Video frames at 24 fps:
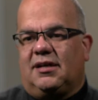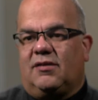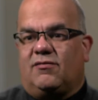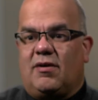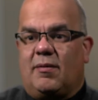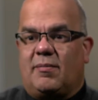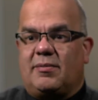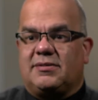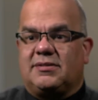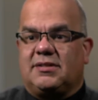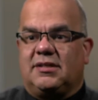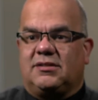that
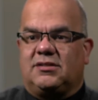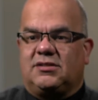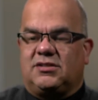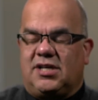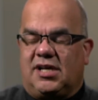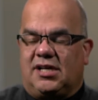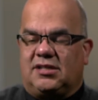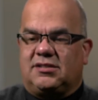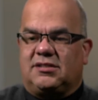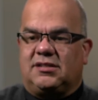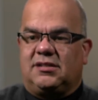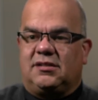represents
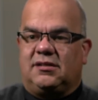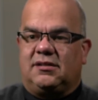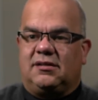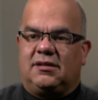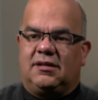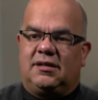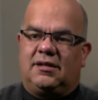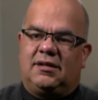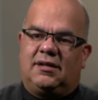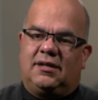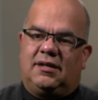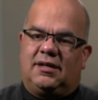Janssen
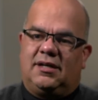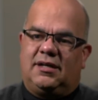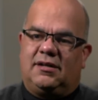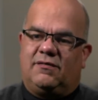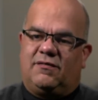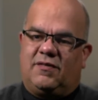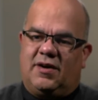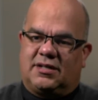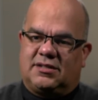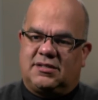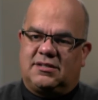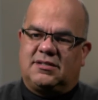and
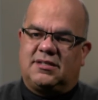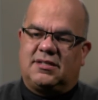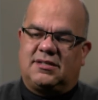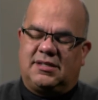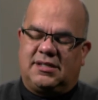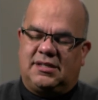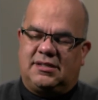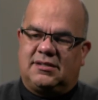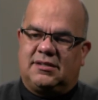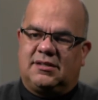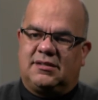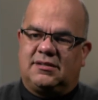infectious
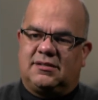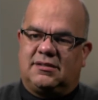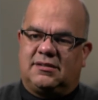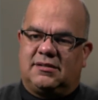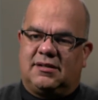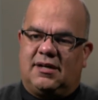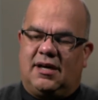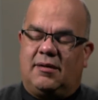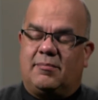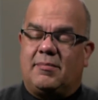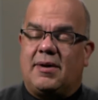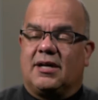diseases,
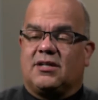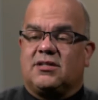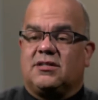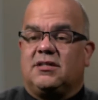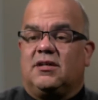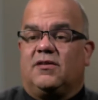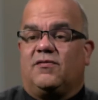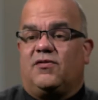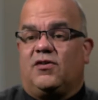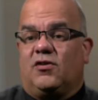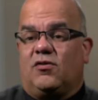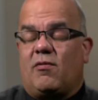I'm actually
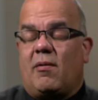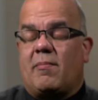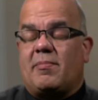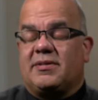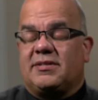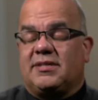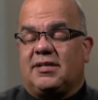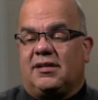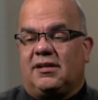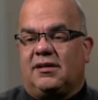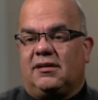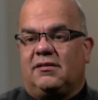a field
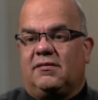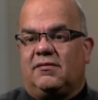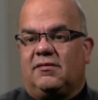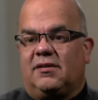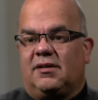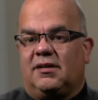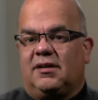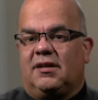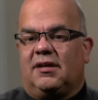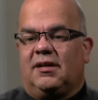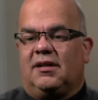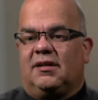representative
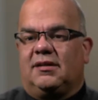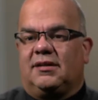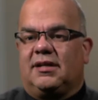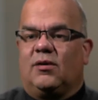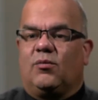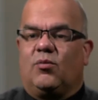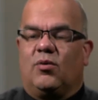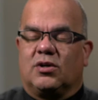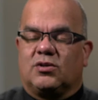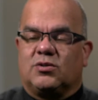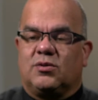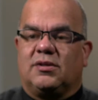that
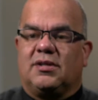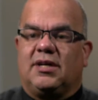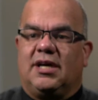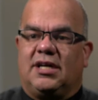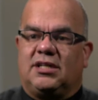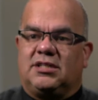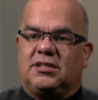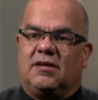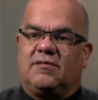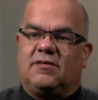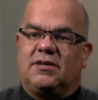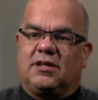works with the
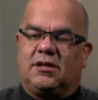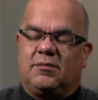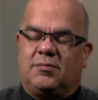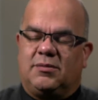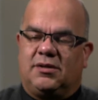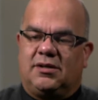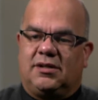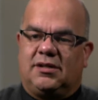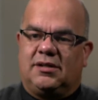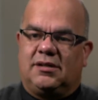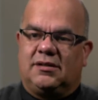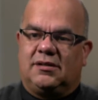HIV
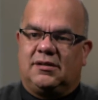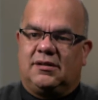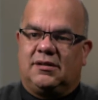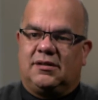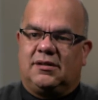community.